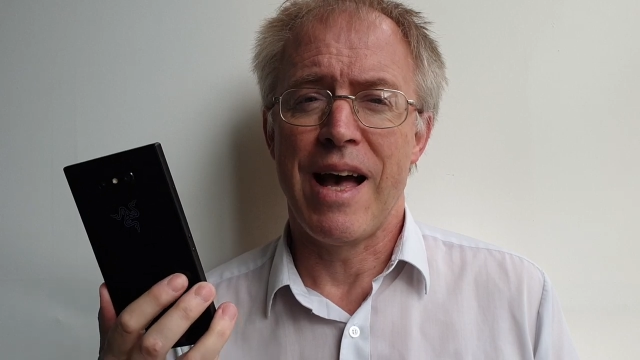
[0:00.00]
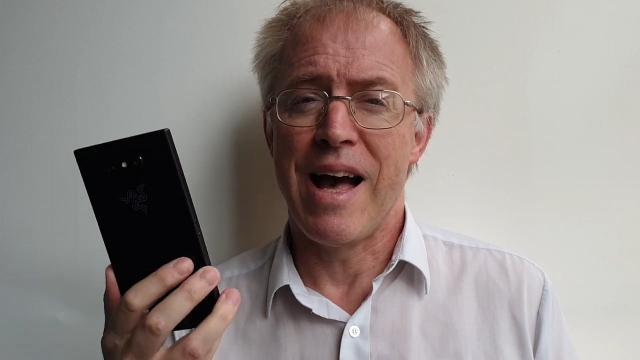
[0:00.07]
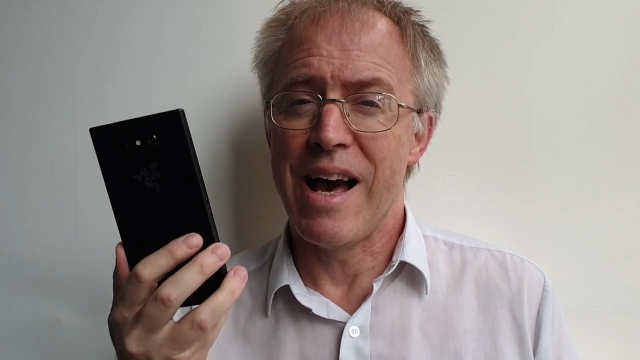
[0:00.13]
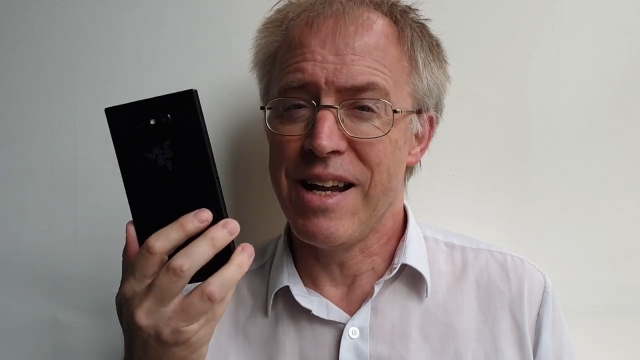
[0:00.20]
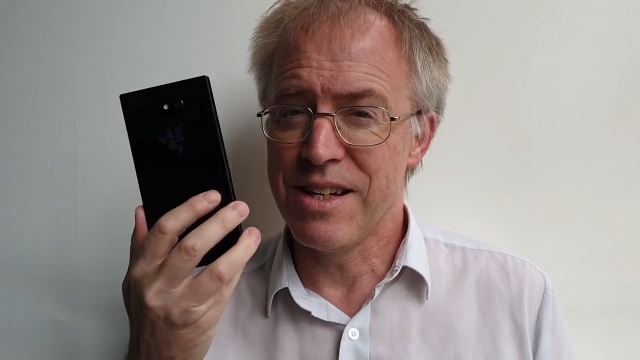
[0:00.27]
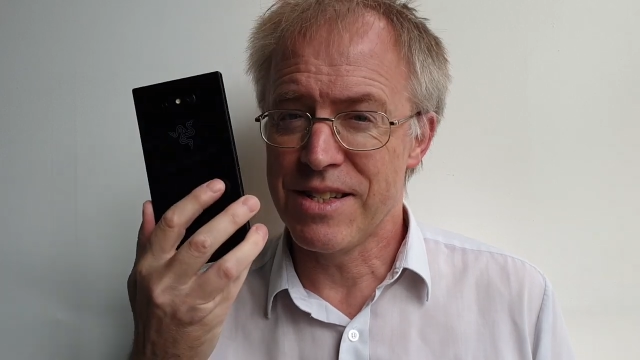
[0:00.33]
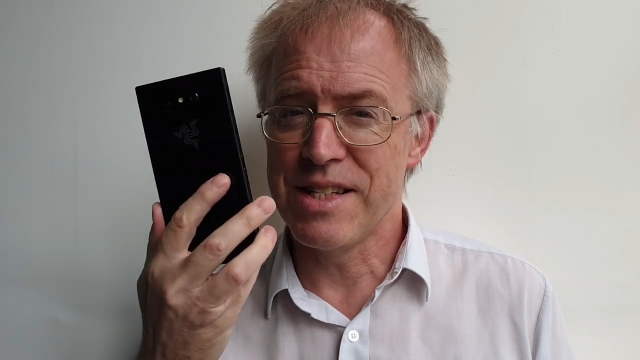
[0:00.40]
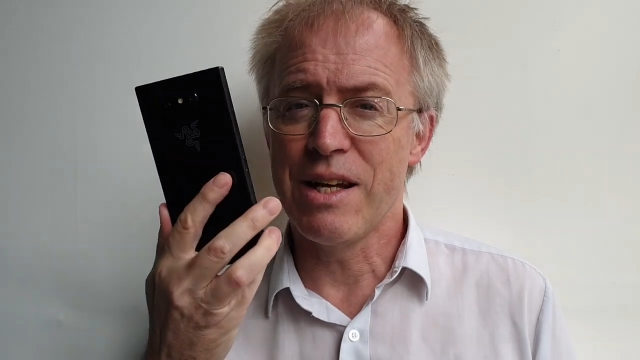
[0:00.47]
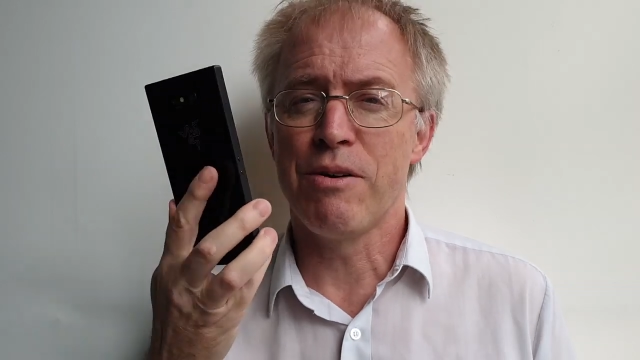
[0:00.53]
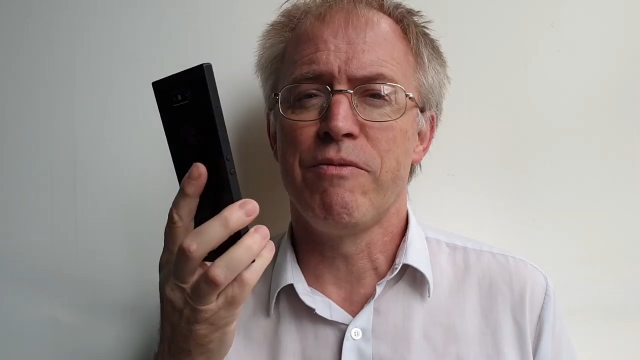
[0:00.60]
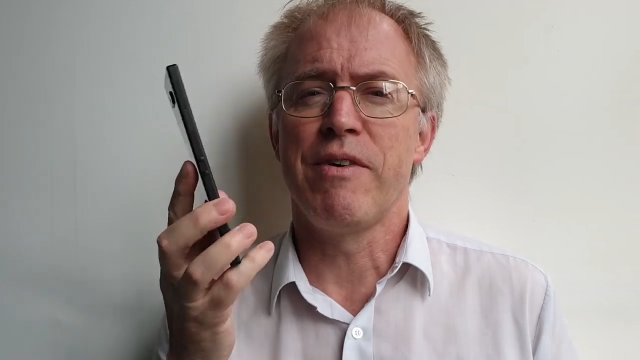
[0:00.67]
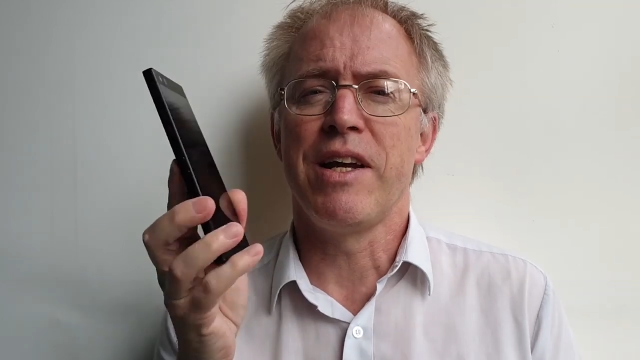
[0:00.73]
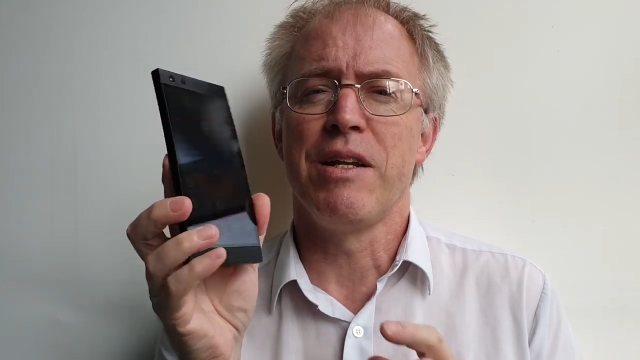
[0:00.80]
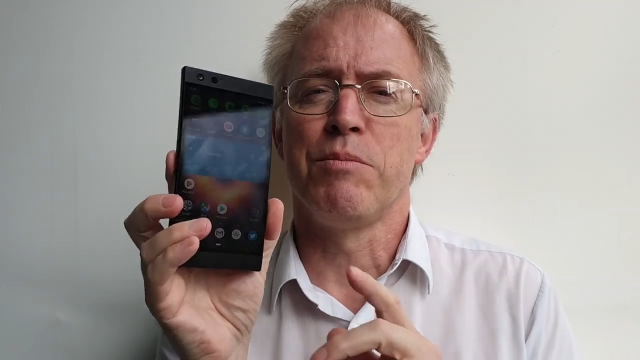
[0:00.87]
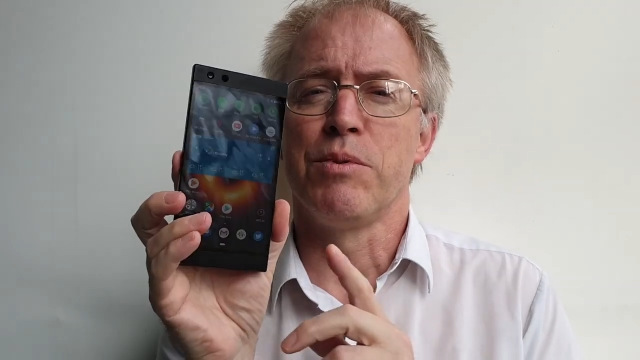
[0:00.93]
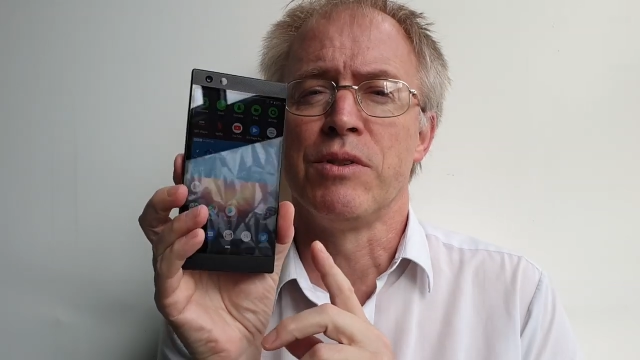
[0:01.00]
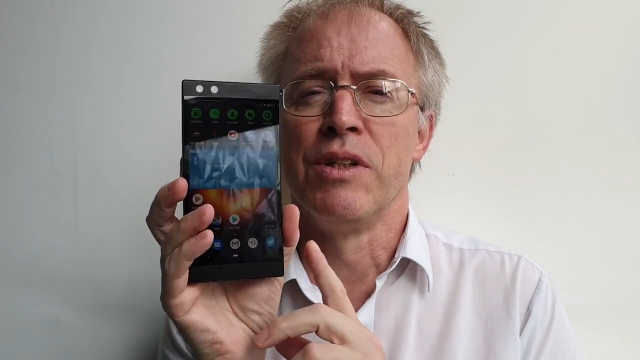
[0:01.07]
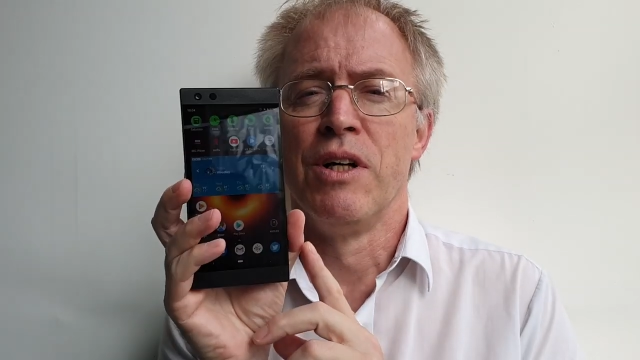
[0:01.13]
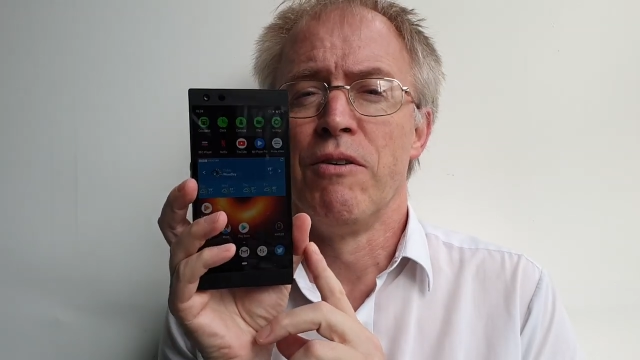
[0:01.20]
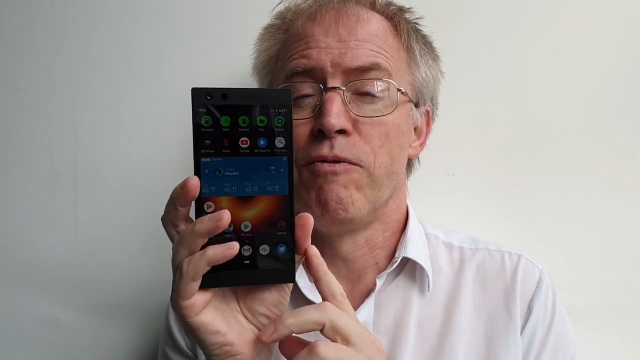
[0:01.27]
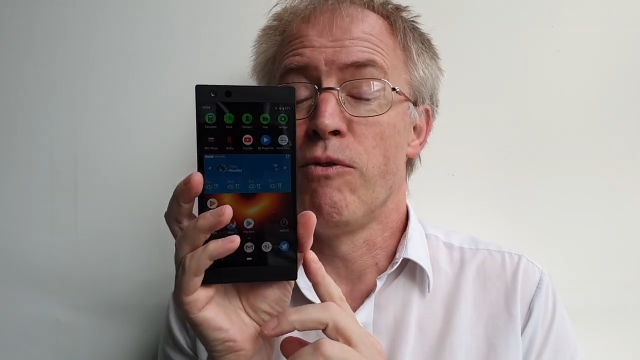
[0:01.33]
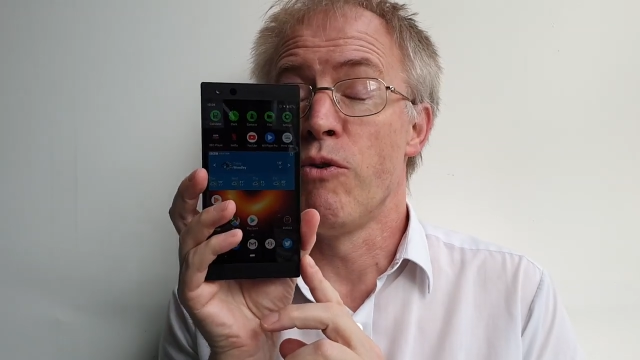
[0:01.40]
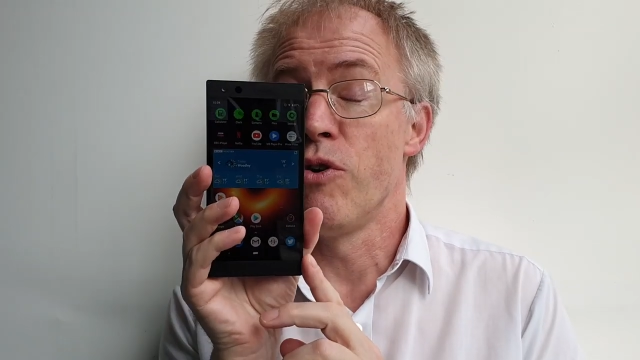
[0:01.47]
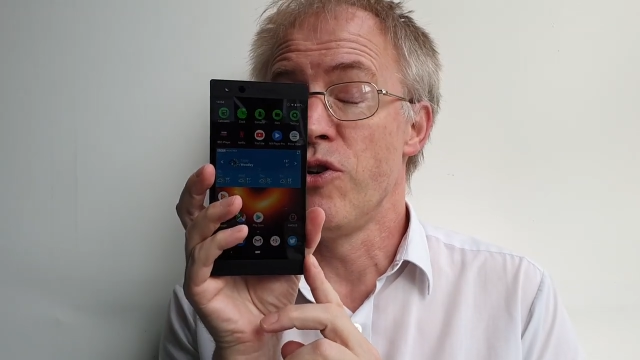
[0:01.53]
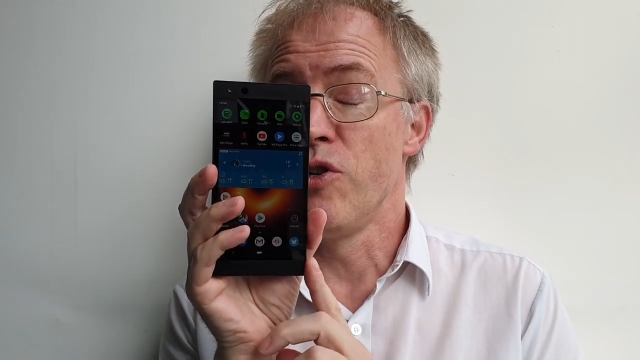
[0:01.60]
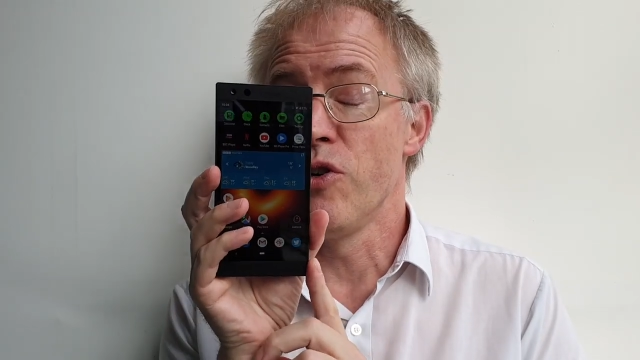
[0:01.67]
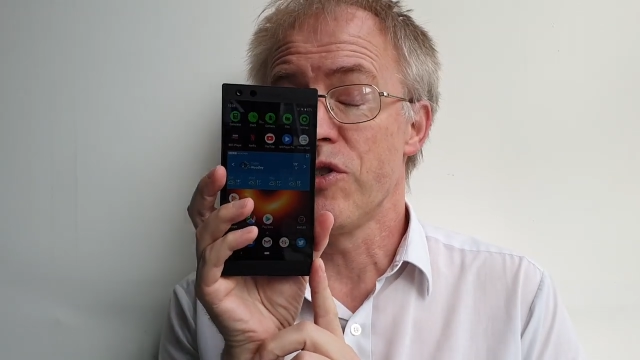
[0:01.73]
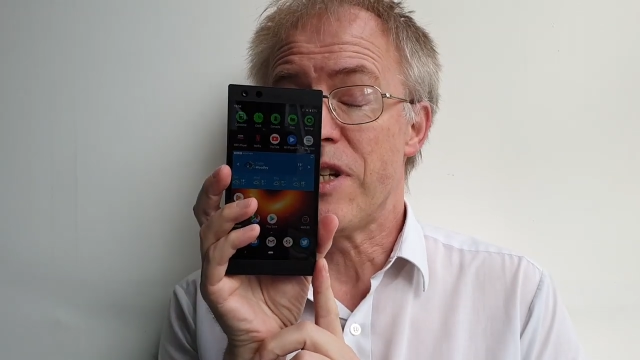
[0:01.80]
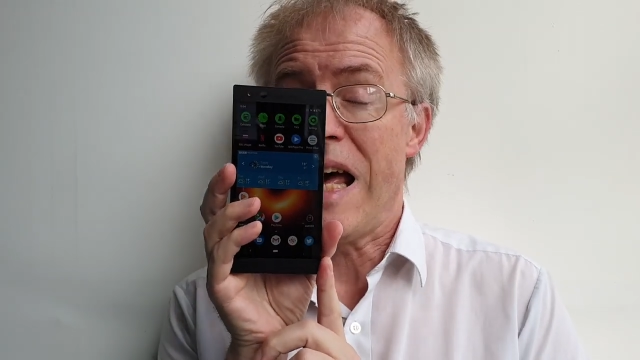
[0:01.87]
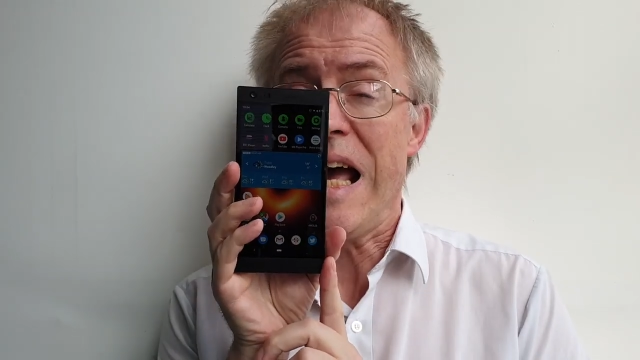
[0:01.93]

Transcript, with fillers: And it's now available for not